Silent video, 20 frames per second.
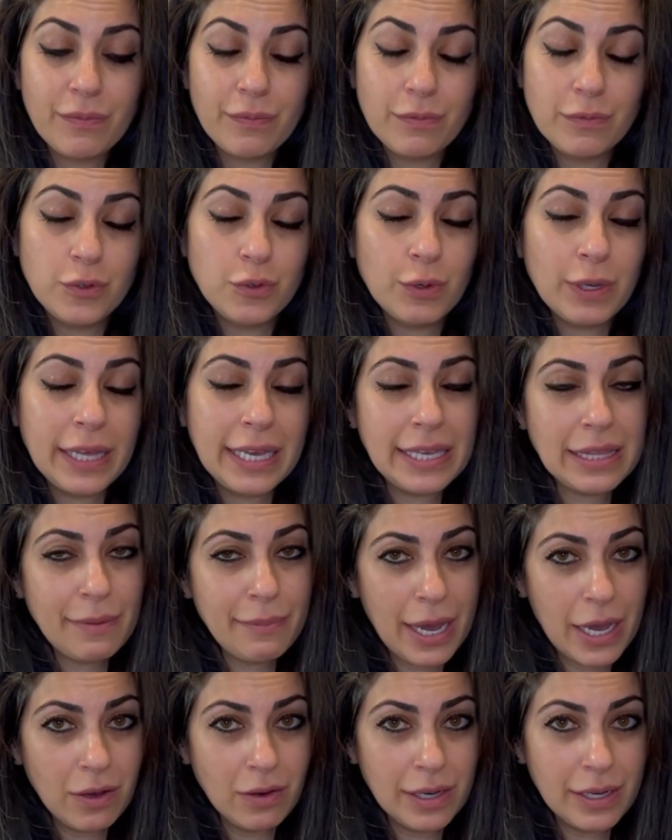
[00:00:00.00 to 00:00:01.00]
drilling
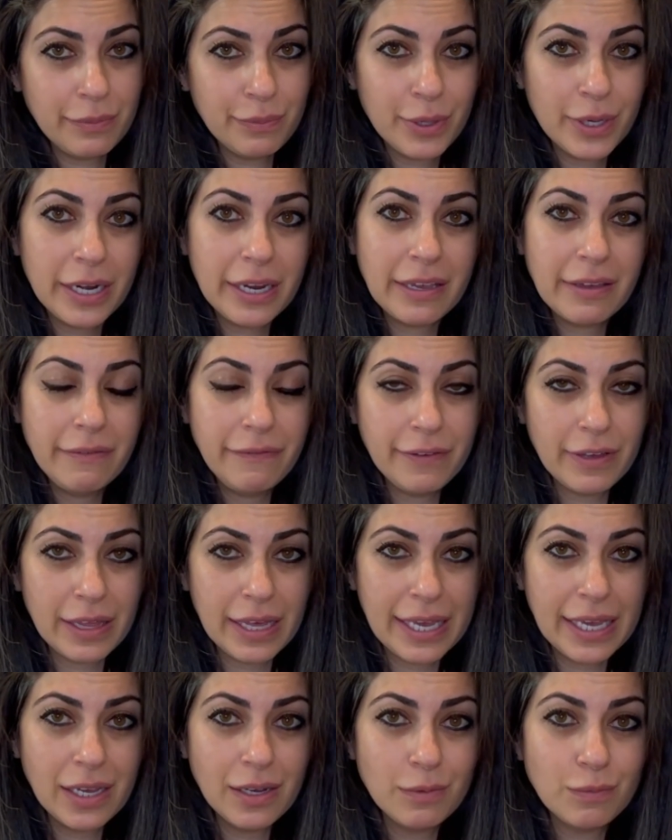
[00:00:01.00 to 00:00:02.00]
them out and putting a
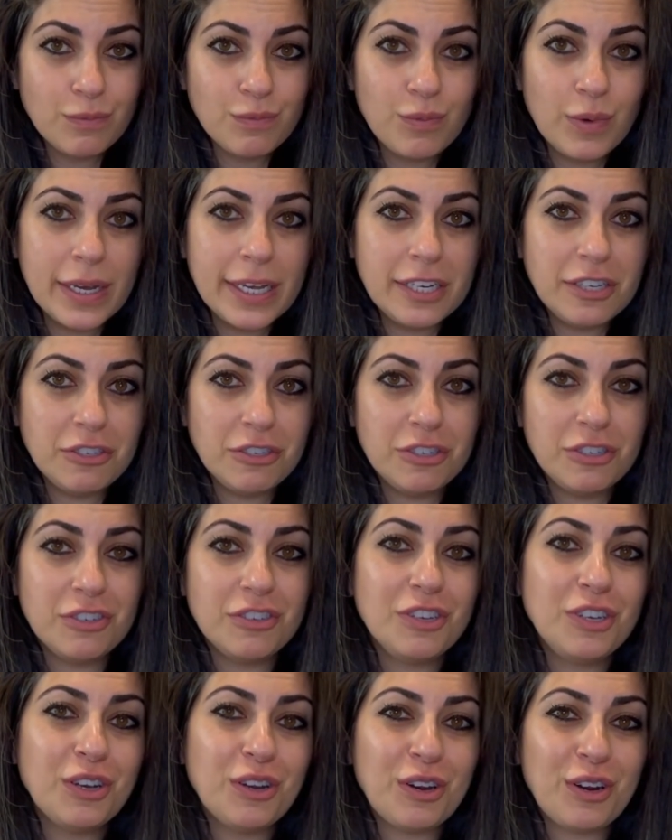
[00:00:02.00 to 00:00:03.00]
filling, which
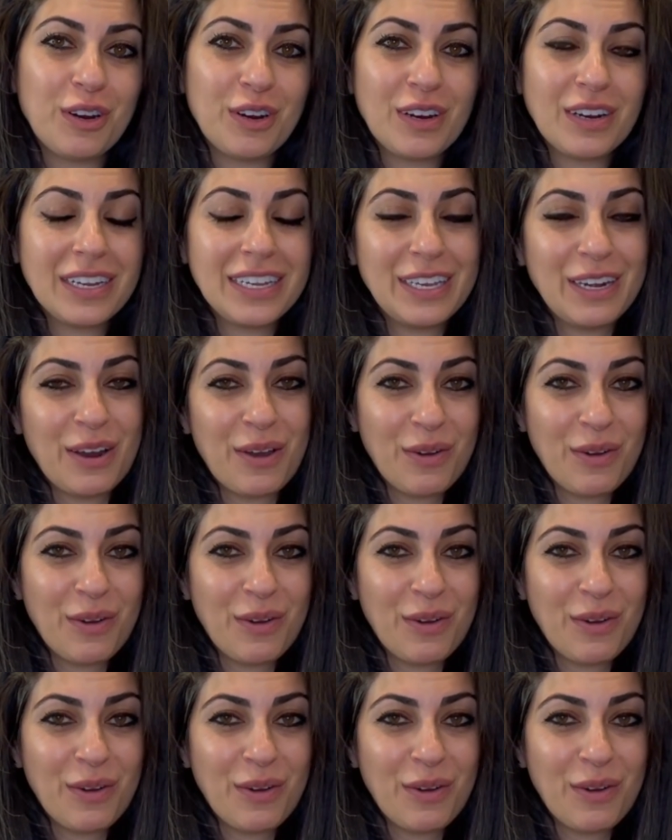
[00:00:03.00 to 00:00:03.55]
you're,